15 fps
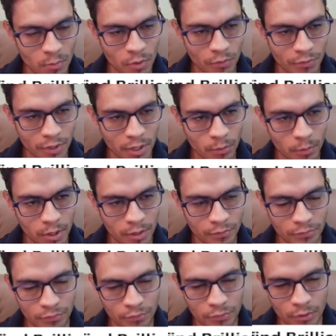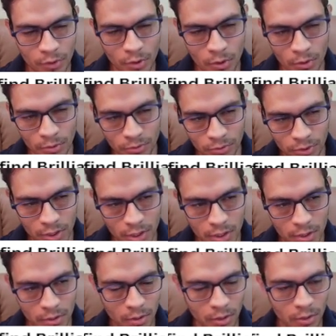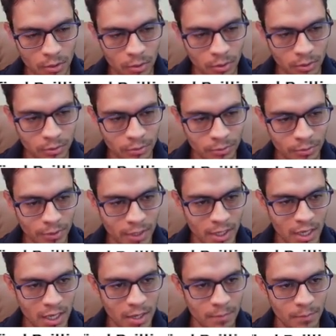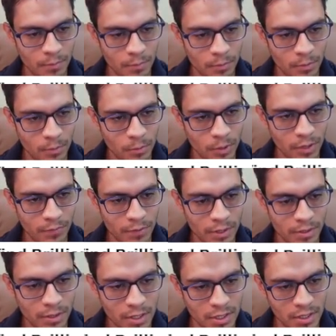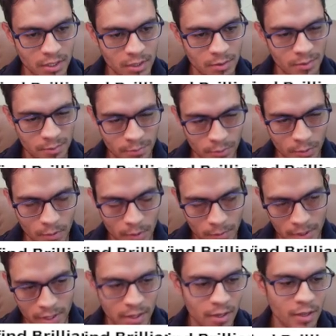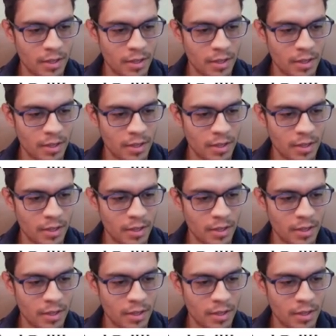that would have continued or hold onto the game would have been this, probably.